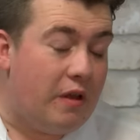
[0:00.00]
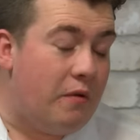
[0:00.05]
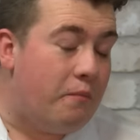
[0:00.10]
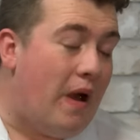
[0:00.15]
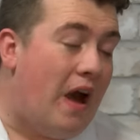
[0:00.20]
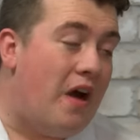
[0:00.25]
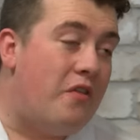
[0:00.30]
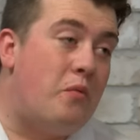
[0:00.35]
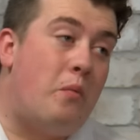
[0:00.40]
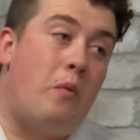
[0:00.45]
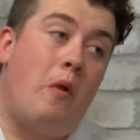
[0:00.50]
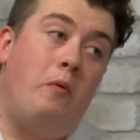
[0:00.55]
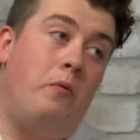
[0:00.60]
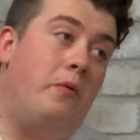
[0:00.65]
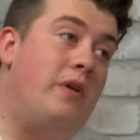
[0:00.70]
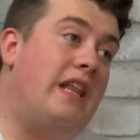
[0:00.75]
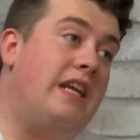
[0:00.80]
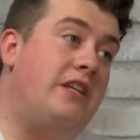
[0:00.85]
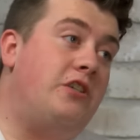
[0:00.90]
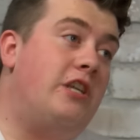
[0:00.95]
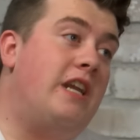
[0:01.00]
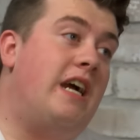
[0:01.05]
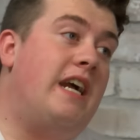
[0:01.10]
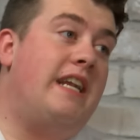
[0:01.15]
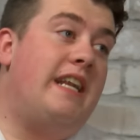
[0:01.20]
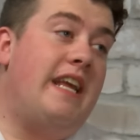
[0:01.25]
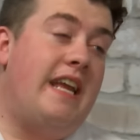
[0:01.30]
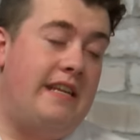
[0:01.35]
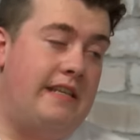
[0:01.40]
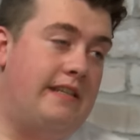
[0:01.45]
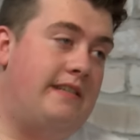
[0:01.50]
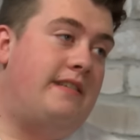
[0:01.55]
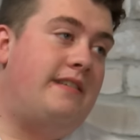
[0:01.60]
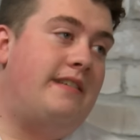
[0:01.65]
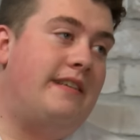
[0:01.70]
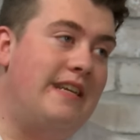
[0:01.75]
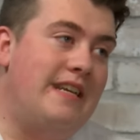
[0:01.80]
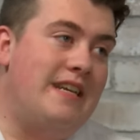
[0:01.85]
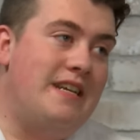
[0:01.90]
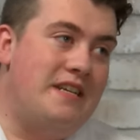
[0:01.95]
do think part of the problem with Leeds United
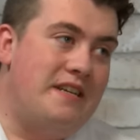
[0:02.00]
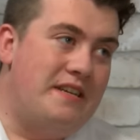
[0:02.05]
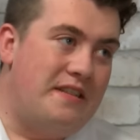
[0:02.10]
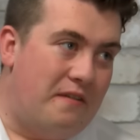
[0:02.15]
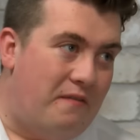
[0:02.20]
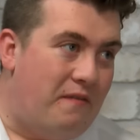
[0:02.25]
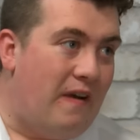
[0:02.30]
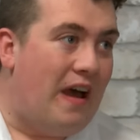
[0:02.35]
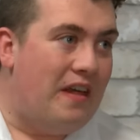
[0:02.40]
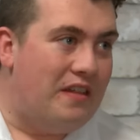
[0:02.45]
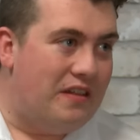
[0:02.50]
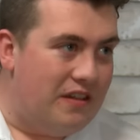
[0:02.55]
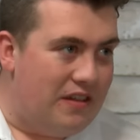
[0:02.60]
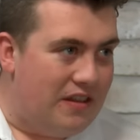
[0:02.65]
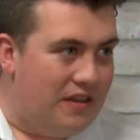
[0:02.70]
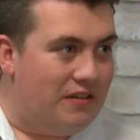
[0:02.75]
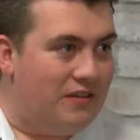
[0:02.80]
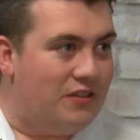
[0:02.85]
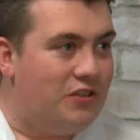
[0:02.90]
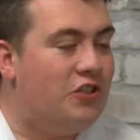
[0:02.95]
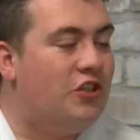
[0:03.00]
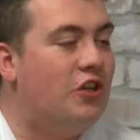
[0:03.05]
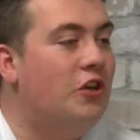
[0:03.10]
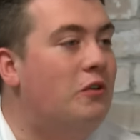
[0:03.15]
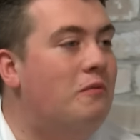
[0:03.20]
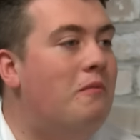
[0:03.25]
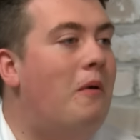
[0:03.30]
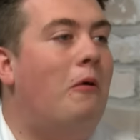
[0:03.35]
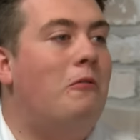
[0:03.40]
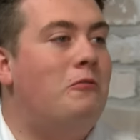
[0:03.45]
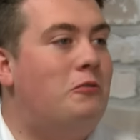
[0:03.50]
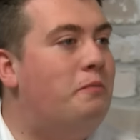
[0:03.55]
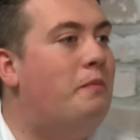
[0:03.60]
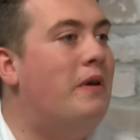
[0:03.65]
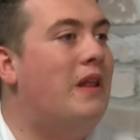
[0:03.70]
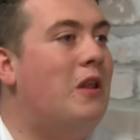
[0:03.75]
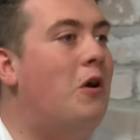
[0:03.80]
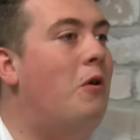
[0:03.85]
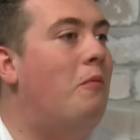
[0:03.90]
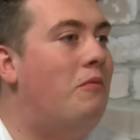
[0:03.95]
is the fact that there's too much
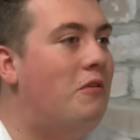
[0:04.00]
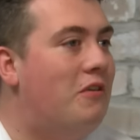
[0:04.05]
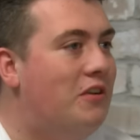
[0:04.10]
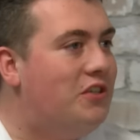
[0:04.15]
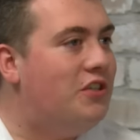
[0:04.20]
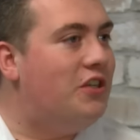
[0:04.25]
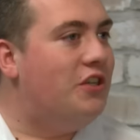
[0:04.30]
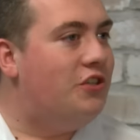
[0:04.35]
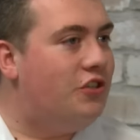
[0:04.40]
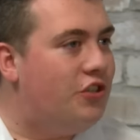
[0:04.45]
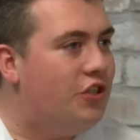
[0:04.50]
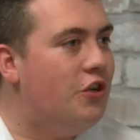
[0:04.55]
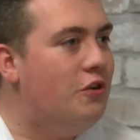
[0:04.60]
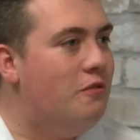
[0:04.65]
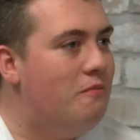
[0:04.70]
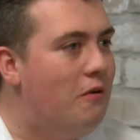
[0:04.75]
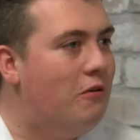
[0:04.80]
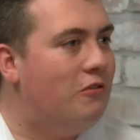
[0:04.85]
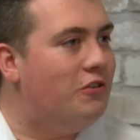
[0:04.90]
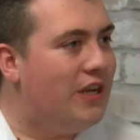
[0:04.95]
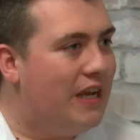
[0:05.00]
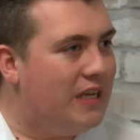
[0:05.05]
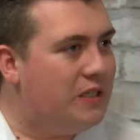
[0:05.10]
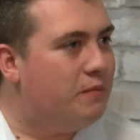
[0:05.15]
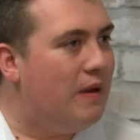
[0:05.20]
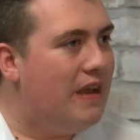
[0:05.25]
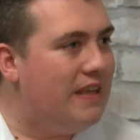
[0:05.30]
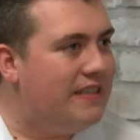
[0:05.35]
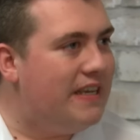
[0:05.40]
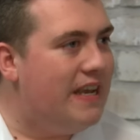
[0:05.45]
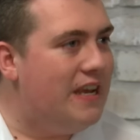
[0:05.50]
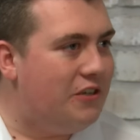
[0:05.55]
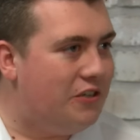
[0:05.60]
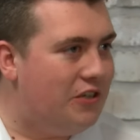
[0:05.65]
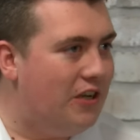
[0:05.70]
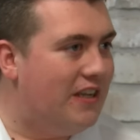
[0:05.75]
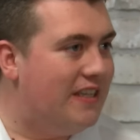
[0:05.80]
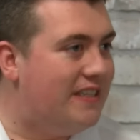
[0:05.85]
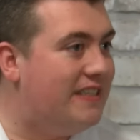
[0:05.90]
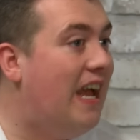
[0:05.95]
built up. There is just too much
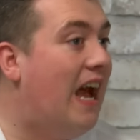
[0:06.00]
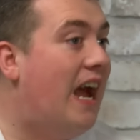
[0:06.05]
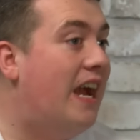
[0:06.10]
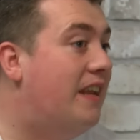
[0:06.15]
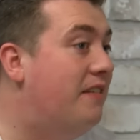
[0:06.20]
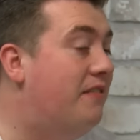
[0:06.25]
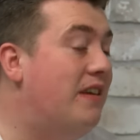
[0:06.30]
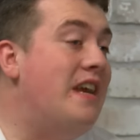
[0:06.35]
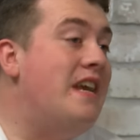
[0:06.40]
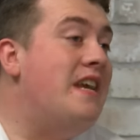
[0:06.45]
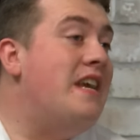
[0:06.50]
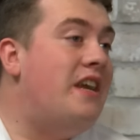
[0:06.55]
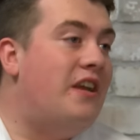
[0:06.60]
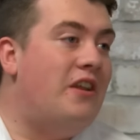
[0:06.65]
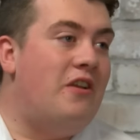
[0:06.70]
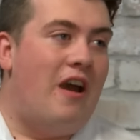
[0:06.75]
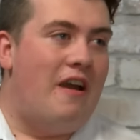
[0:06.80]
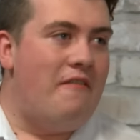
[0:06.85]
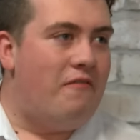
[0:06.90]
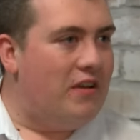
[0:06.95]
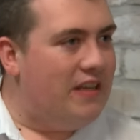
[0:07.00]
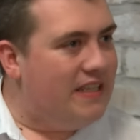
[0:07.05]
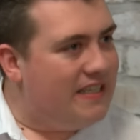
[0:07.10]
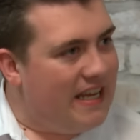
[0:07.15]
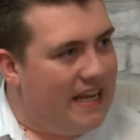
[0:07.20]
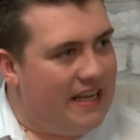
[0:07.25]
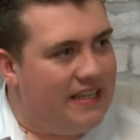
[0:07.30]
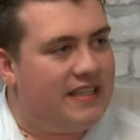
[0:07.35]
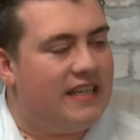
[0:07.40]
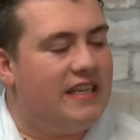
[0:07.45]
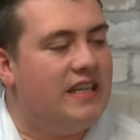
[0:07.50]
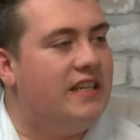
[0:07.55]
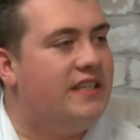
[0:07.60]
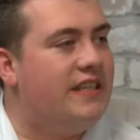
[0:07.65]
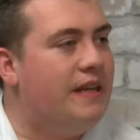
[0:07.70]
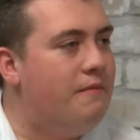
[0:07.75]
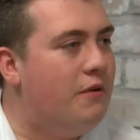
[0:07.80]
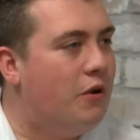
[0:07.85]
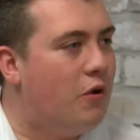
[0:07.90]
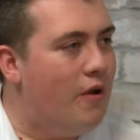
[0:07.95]
expectation on the side. You know, every season they
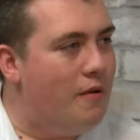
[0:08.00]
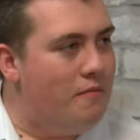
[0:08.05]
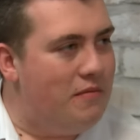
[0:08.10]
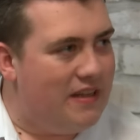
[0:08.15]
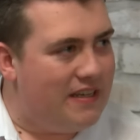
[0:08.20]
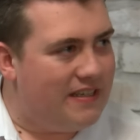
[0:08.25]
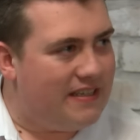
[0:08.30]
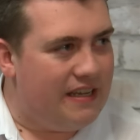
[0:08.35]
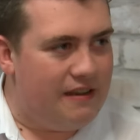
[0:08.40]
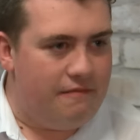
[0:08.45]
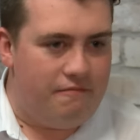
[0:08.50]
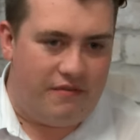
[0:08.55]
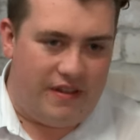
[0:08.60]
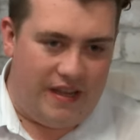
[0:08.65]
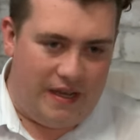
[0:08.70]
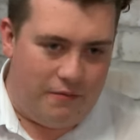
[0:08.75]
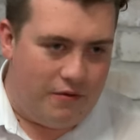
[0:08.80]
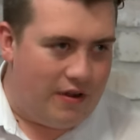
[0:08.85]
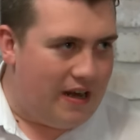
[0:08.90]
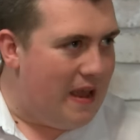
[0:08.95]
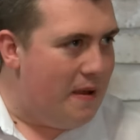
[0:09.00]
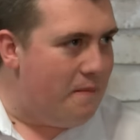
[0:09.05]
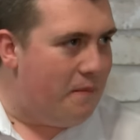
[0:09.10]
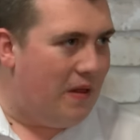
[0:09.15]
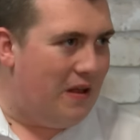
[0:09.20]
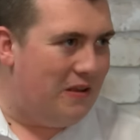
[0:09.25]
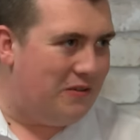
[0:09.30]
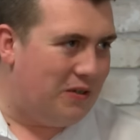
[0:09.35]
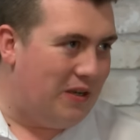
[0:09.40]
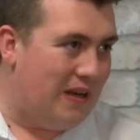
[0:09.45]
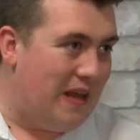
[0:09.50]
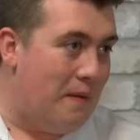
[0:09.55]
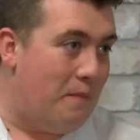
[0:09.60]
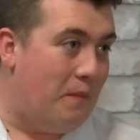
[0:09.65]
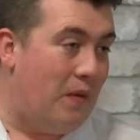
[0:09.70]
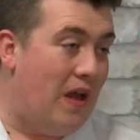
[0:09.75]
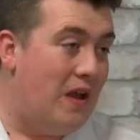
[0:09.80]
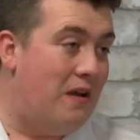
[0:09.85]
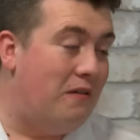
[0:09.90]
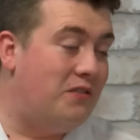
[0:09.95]
seem to go in with the same thing. We're going to get playoffs, we're going to
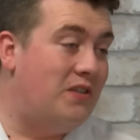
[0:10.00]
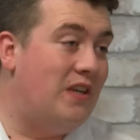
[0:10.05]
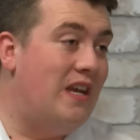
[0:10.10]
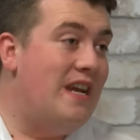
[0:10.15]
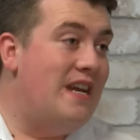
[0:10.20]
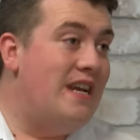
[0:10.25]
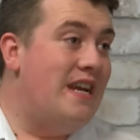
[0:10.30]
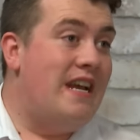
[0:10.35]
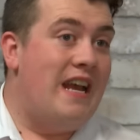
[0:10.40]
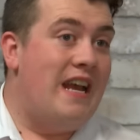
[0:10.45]
get playoffs.